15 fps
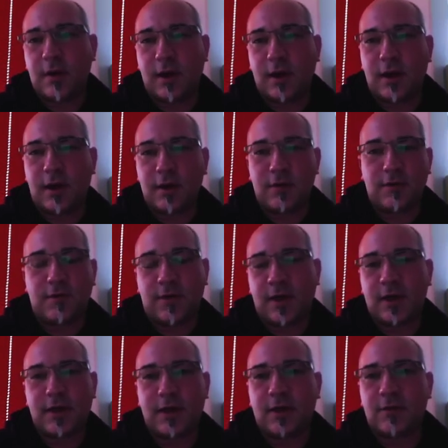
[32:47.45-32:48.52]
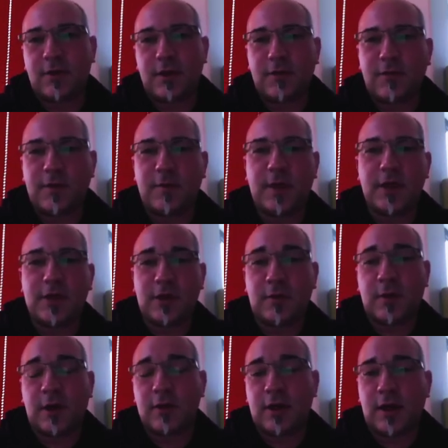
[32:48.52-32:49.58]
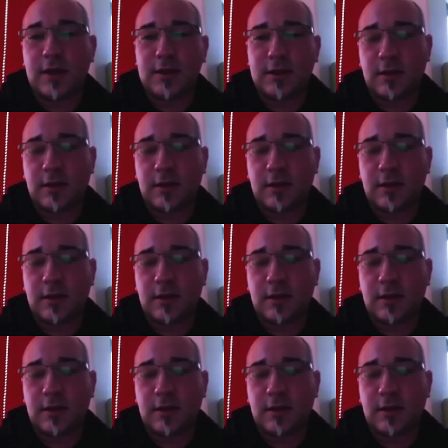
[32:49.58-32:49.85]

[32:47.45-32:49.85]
and you find there the information about us,